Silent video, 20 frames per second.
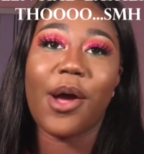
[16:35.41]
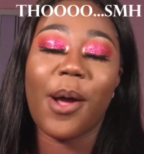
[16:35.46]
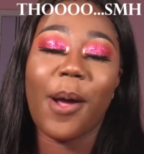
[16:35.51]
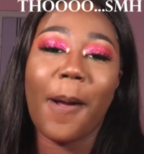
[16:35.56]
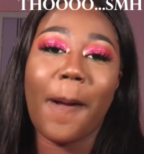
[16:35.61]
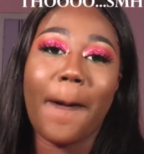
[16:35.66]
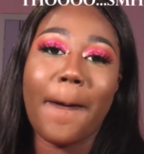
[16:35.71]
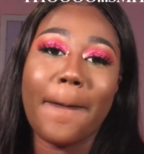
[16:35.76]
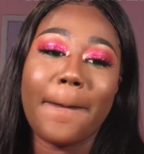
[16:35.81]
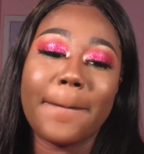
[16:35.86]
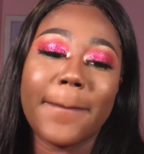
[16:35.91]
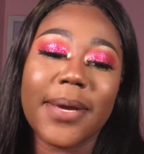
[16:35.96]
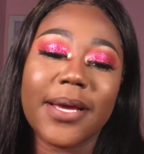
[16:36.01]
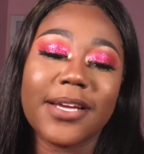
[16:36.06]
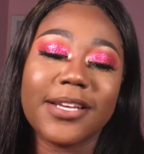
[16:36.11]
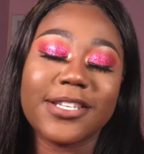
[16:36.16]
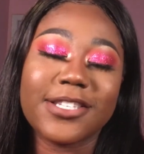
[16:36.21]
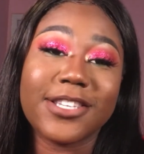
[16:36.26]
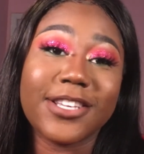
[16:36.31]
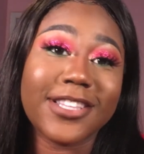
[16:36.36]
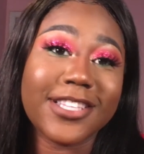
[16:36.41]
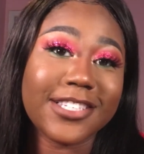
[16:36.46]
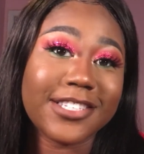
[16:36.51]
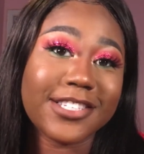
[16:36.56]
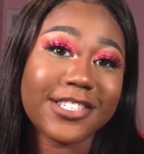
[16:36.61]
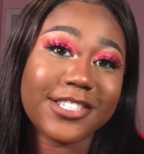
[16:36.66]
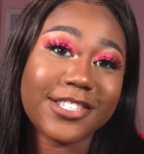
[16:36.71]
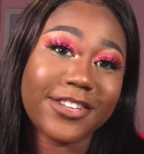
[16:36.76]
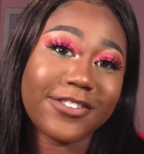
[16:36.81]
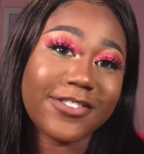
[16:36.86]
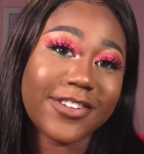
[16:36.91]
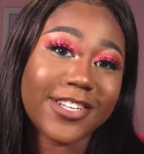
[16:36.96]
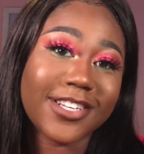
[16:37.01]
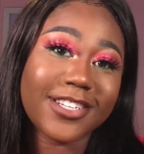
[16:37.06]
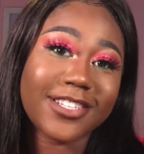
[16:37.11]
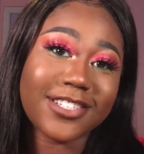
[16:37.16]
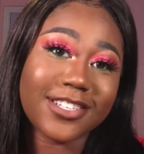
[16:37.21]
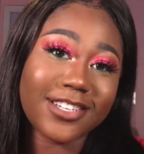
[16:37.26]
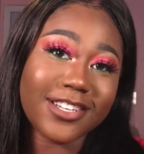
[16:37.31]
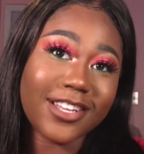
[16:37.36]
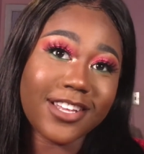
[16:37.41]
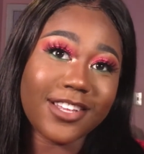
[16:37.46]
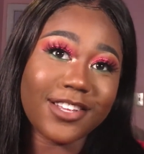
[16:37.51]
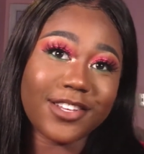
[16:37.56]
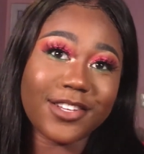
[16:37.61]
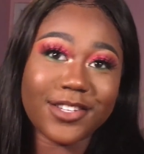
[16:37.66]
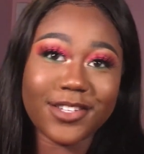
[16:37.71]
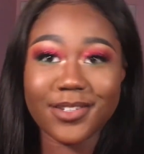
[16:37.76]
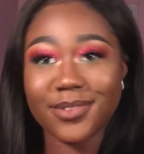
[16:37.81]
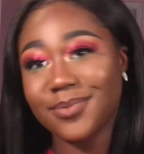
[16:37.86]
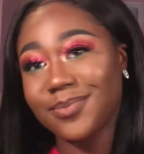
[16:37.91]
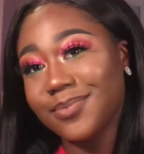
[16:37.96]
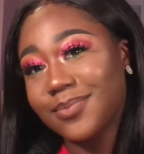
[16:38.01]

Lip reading: So this is the finished look.